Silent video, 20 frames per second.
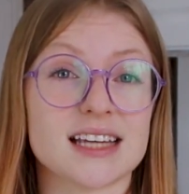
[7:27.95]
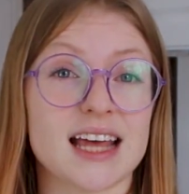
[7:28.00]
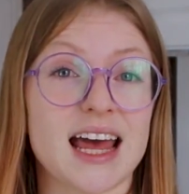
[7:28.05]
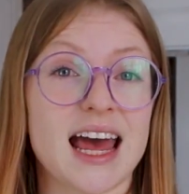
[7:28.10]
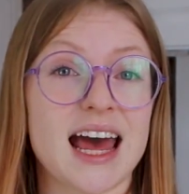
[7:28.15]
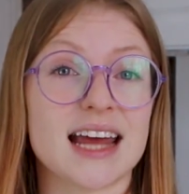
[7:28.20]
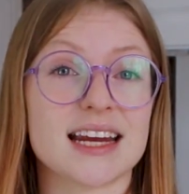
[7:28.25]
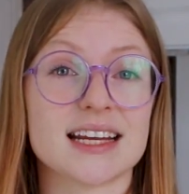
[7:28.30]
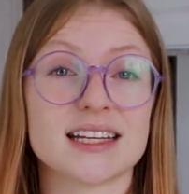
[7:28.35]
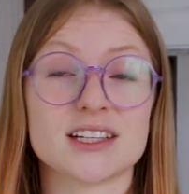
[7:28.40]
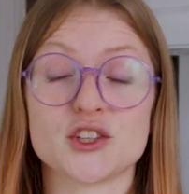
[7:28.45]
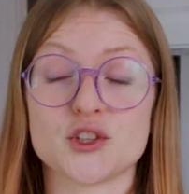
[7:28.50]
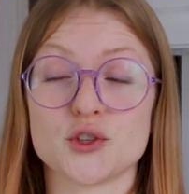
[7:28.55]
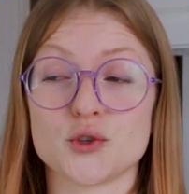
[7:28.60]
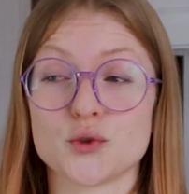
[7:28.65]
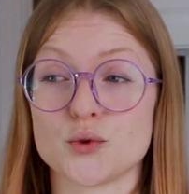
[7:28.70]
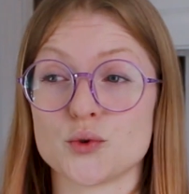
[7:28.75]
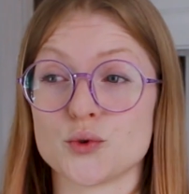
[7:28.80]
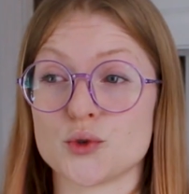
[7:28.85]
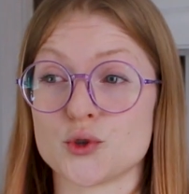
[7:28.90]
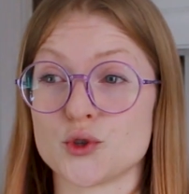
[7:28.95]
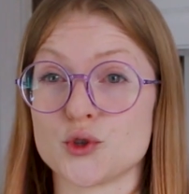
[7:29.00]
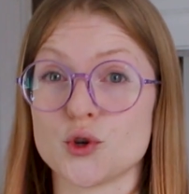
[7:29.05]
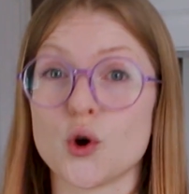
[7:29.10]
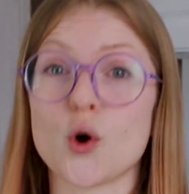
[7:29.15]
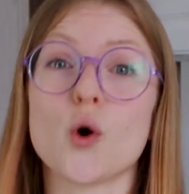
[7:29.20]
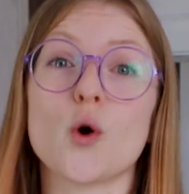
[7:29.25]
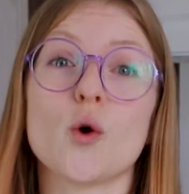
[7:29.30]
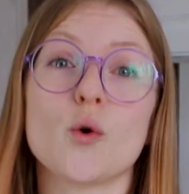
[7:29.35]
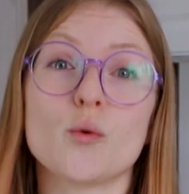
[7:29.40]
added to
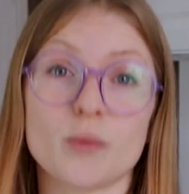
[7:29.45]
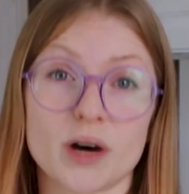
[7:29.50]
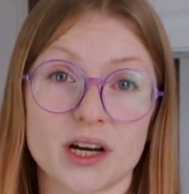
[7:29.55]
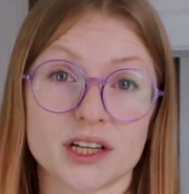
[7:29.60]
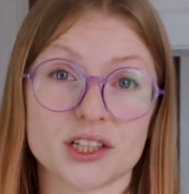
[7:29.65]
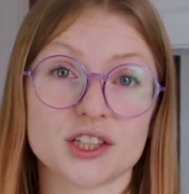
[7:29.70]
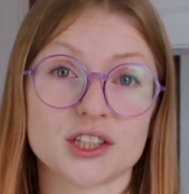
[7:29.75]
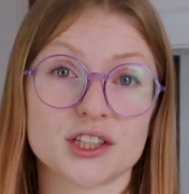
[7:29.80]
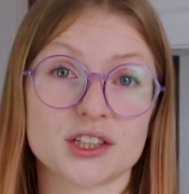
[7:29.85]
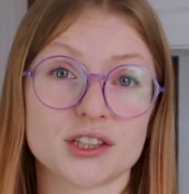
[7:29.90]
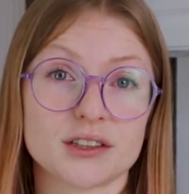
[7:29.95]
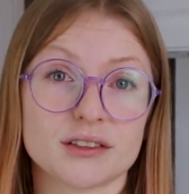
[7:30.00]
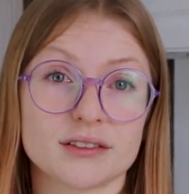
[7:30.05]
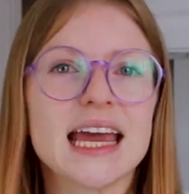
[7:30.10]
so much.